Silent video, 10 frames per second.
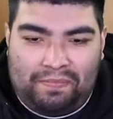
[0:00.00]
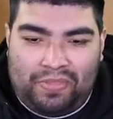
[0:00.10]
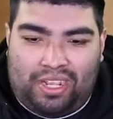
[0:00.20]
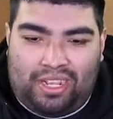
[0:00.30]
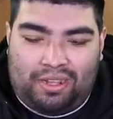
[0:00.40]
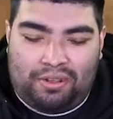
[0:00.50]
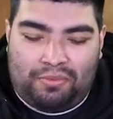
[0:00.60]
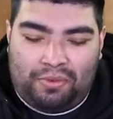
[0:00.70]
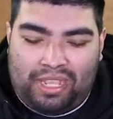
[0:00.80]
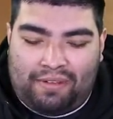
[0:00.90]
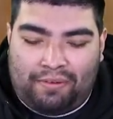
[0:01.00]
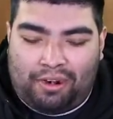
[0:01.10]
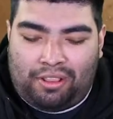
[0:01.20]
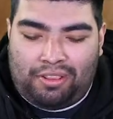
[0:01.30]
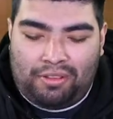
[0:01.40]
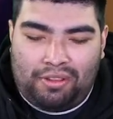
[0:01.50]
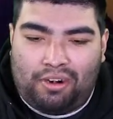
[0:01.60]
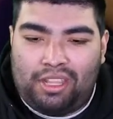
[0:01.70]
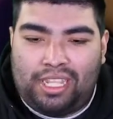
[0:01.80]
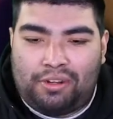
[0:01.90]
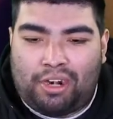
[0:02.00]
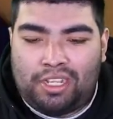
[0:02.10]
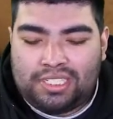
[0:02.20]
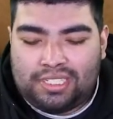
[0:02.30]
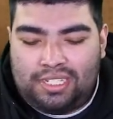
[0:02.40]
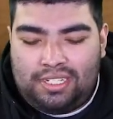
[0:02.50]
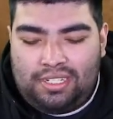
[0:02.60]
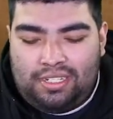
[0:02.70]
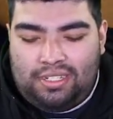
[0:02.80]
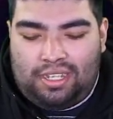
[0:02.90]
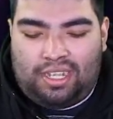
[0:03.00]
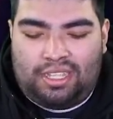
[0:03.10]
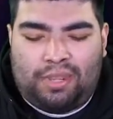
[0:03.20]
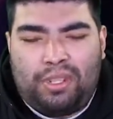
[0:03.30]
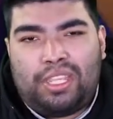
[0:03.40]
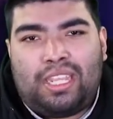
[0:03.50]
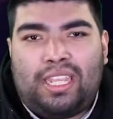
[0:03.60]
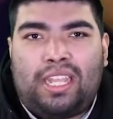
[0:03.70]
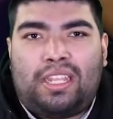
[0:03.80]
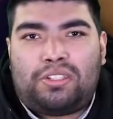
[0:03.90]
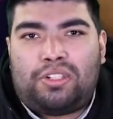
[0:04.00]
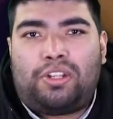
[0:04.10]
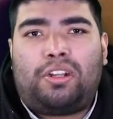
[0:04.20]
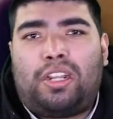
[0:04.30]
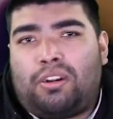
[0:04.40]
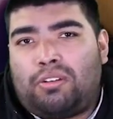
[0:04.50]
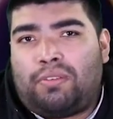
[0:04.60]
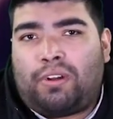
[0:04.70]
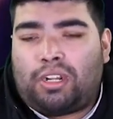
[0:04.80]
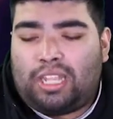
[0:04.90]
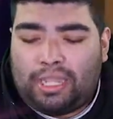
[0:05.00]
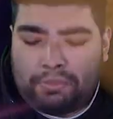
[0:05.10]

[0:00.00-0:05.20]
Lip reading: we have our Link Cross. That way you could get into your Herald of Arclight